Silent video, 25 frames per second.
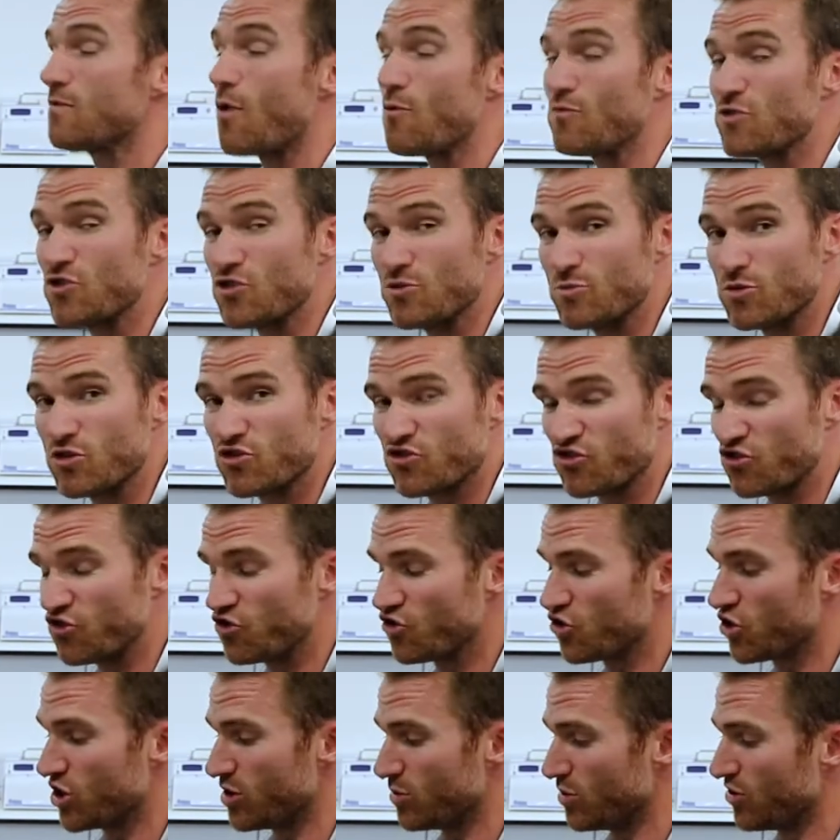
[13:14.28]
Not the most
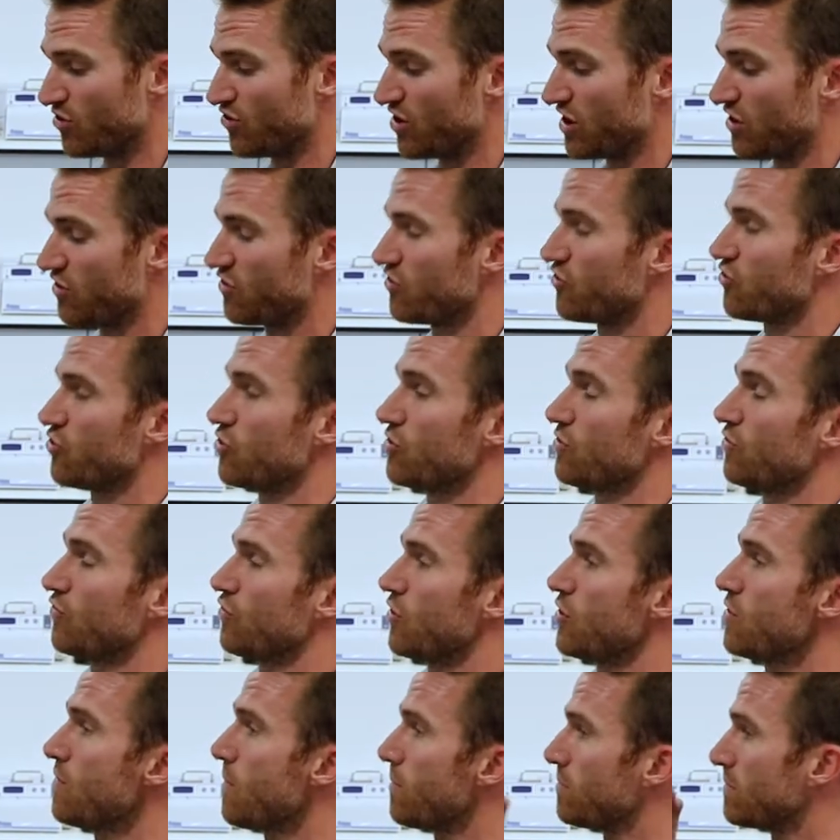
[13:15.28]
enjoyable thing to chew
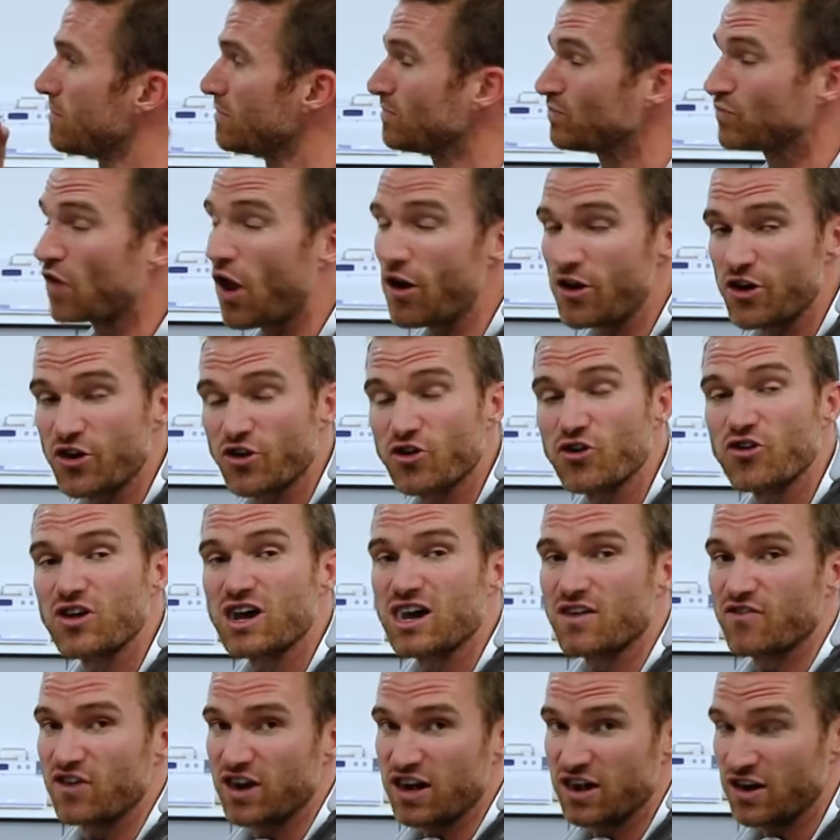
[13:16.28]
through. You could
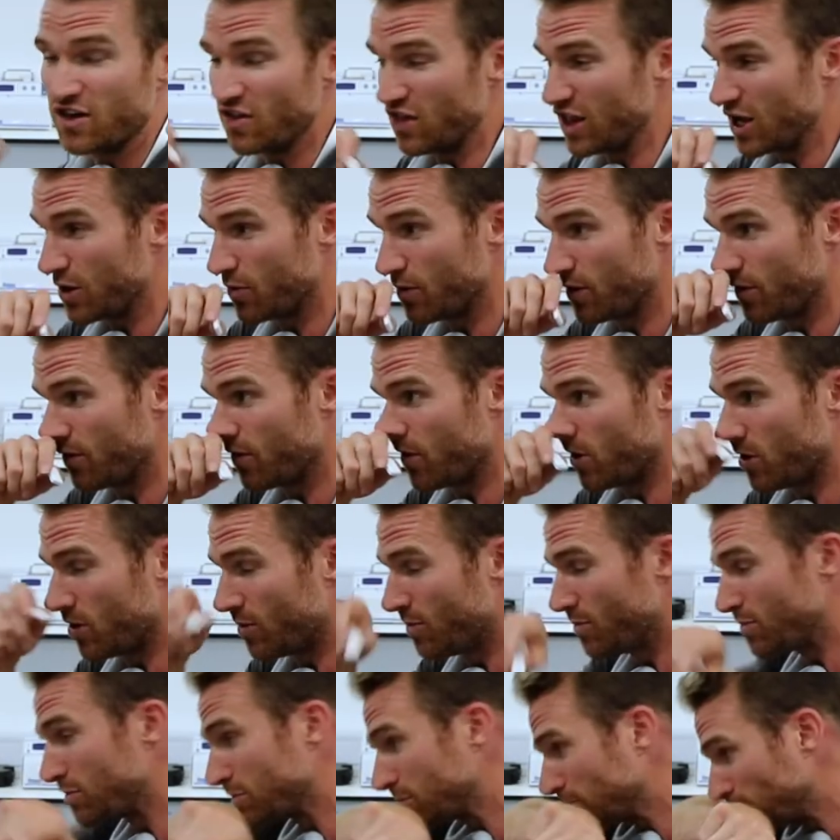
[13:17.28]
have it in a liquid
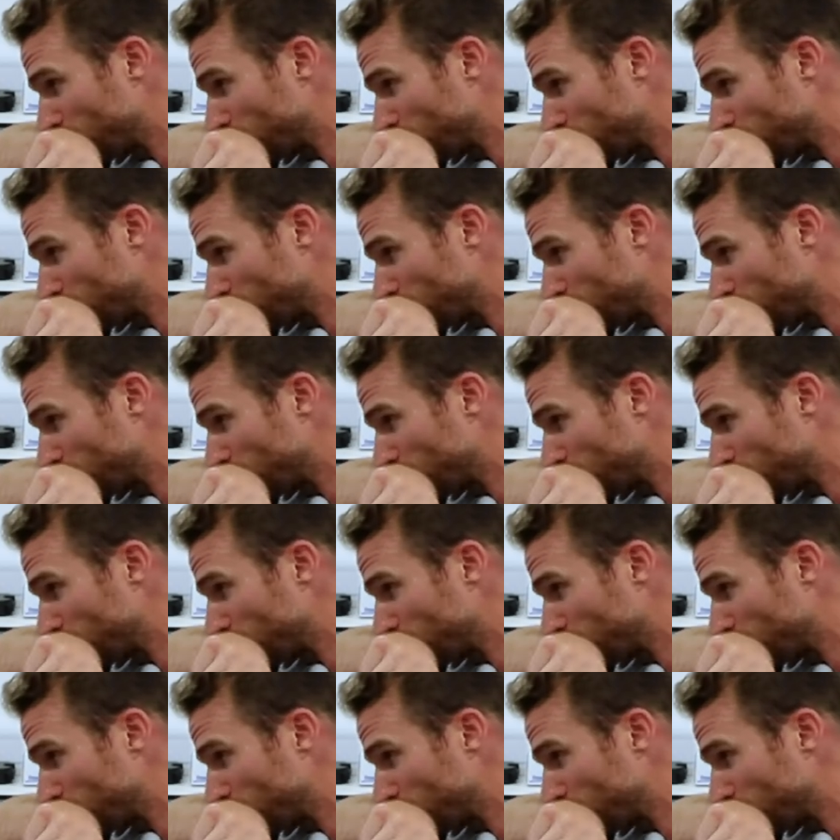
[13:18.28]
form.